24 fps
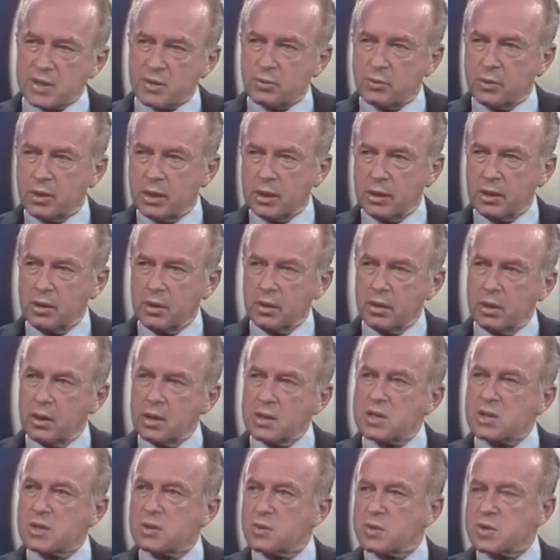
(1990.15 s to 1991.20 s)
I
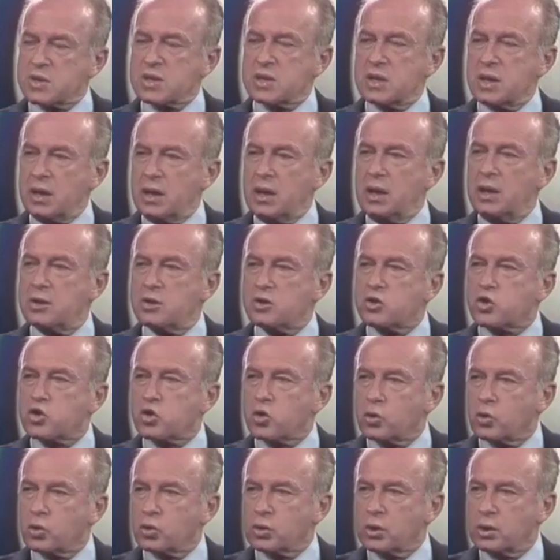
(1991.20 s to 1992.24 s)
believe that the
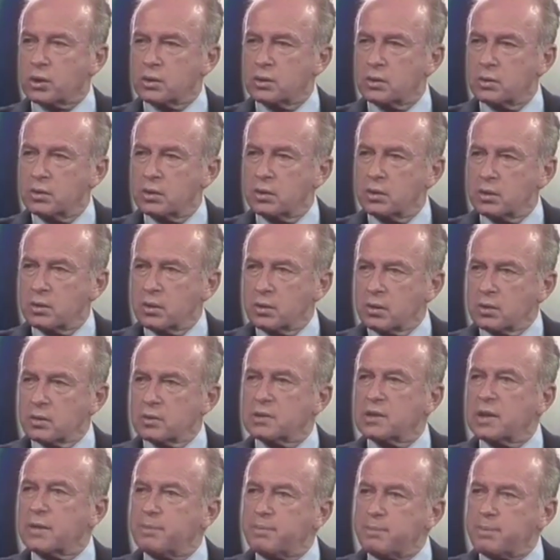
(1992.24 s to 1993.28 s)
best way is
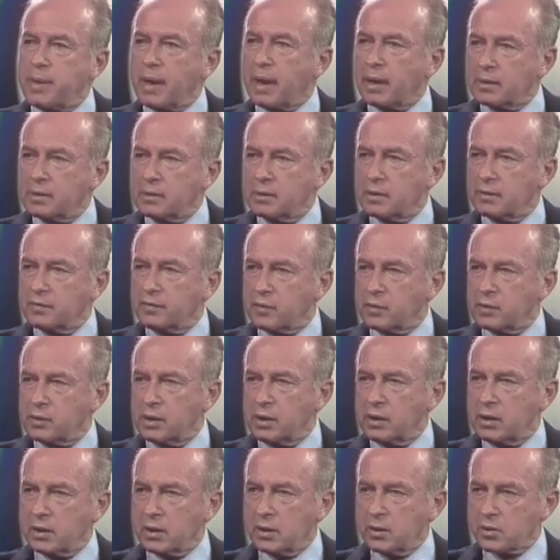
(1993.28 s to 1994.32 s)
to see in
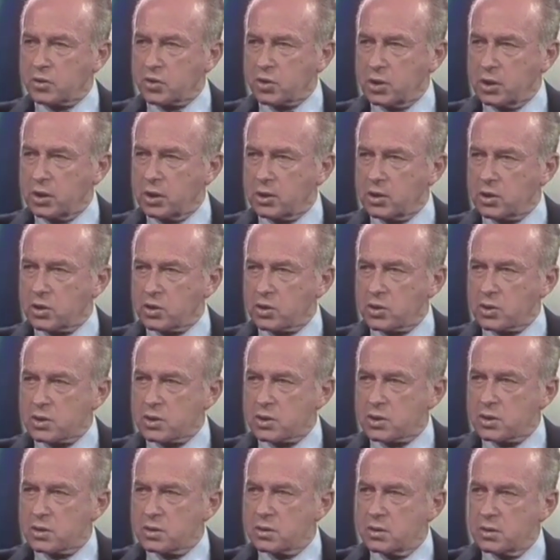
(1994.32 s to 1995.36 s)
Jordan the
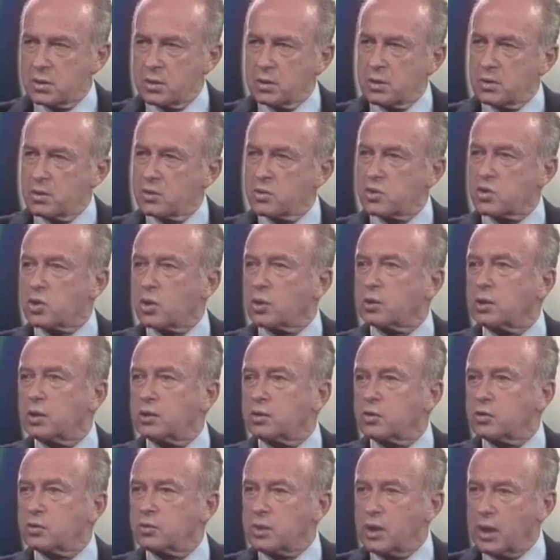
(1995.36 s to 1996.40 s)
partner for the
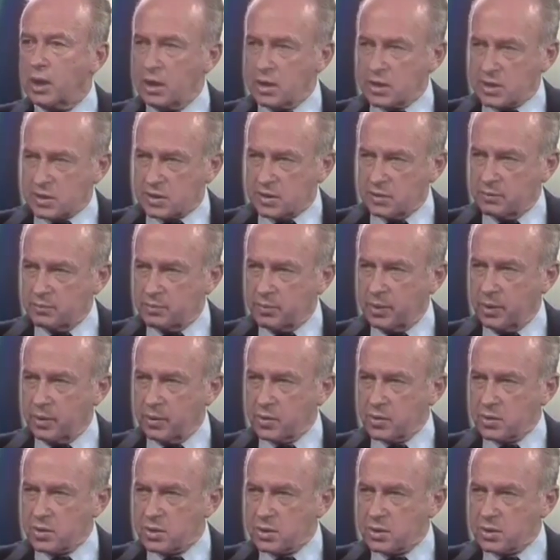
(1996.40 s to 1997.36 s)
negotiations.